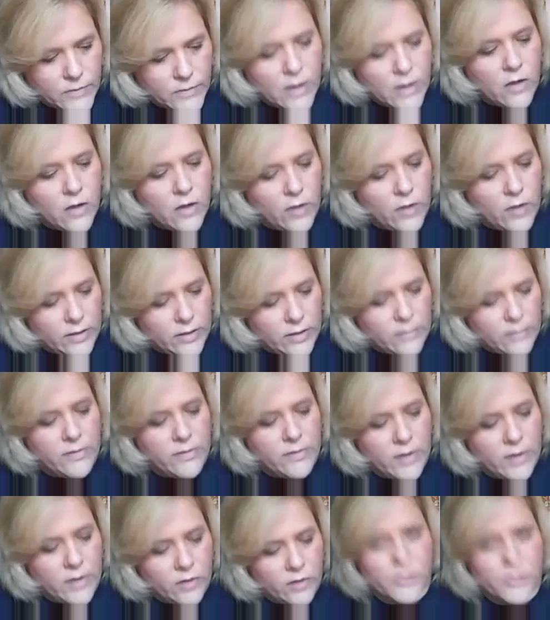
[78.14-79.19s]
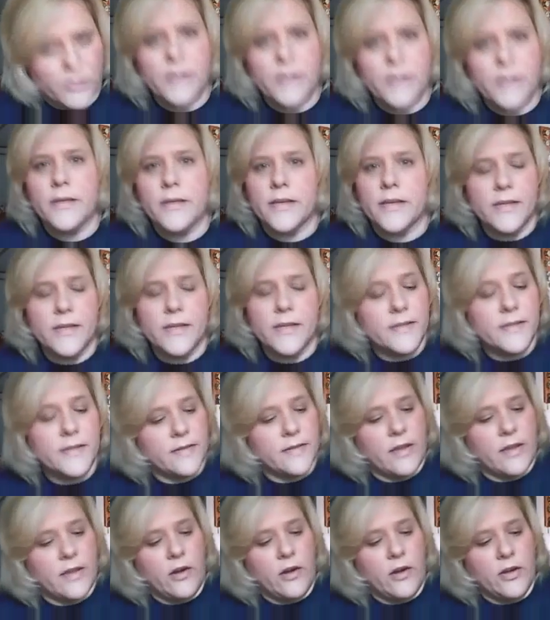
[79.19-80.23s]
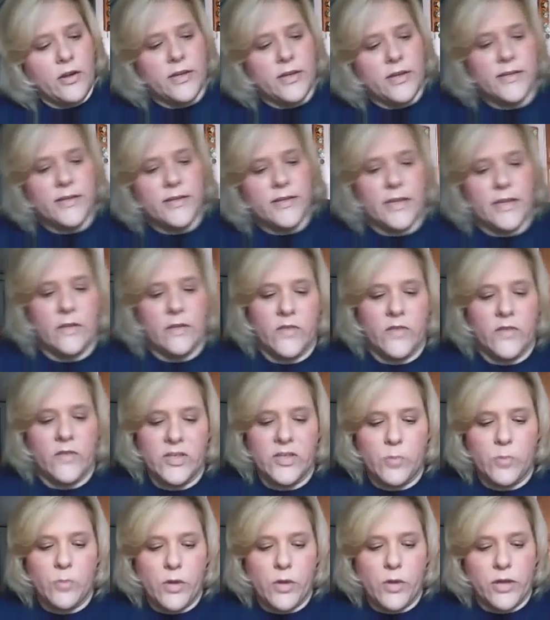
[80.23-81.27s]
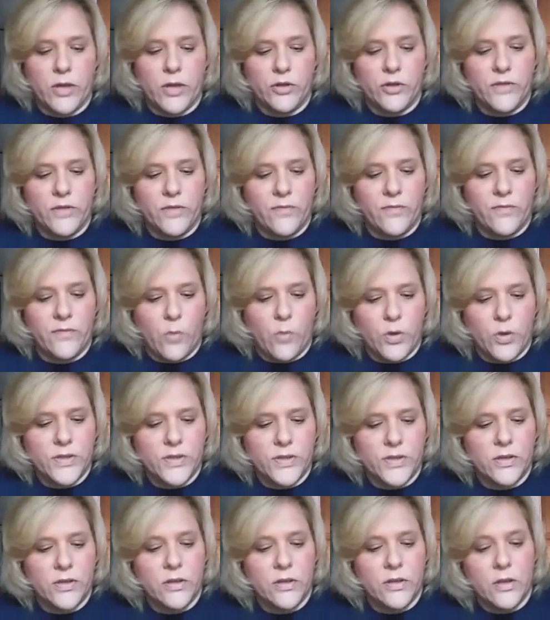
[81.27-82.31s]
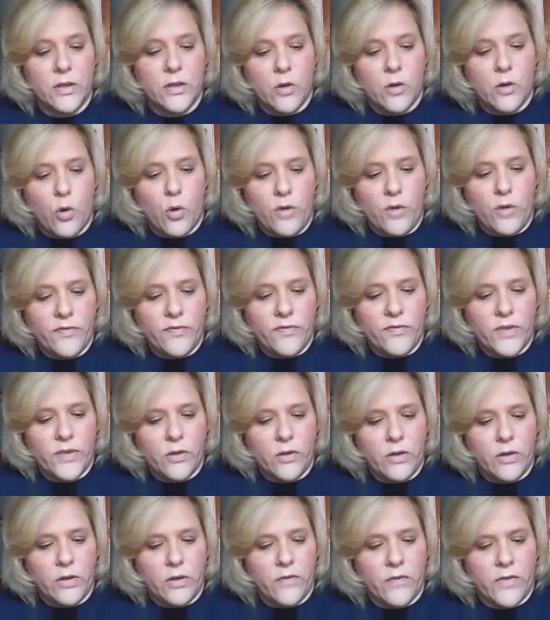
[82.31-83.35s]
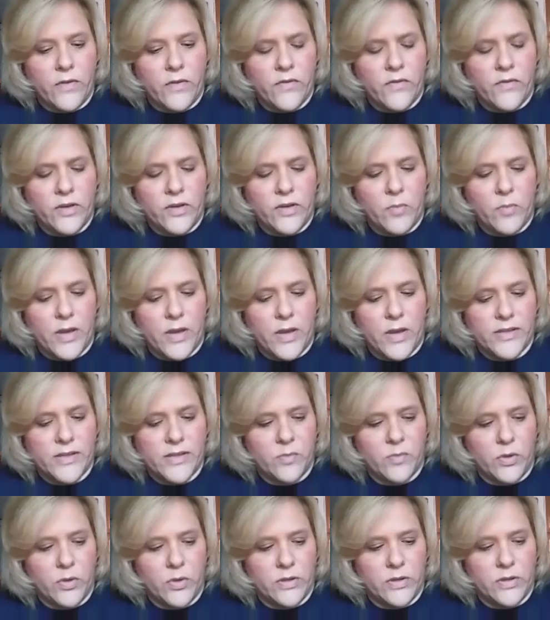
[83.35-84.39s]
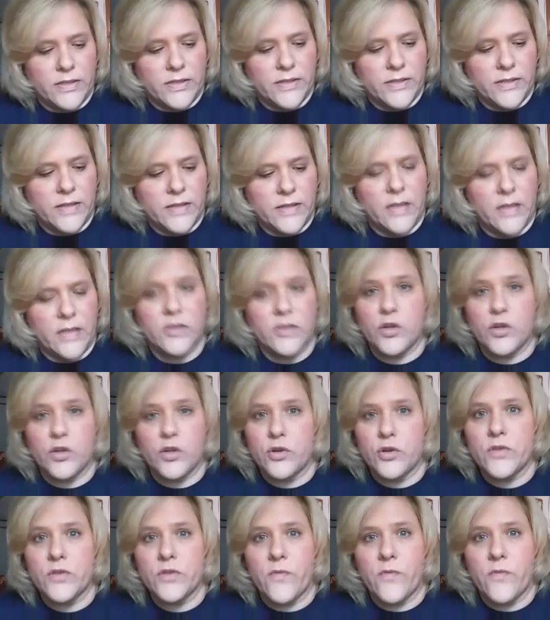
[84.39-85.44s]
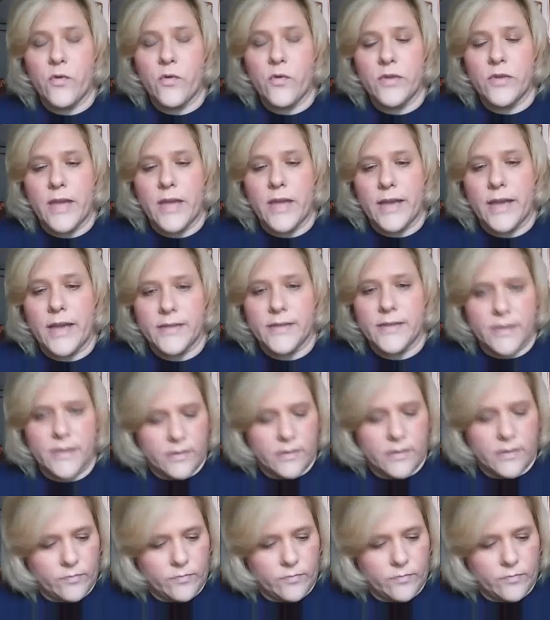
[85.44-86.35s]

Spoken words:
Okay, the theory is there is an invisible energy force or field of infinite possibilities, and it's yours for the asking.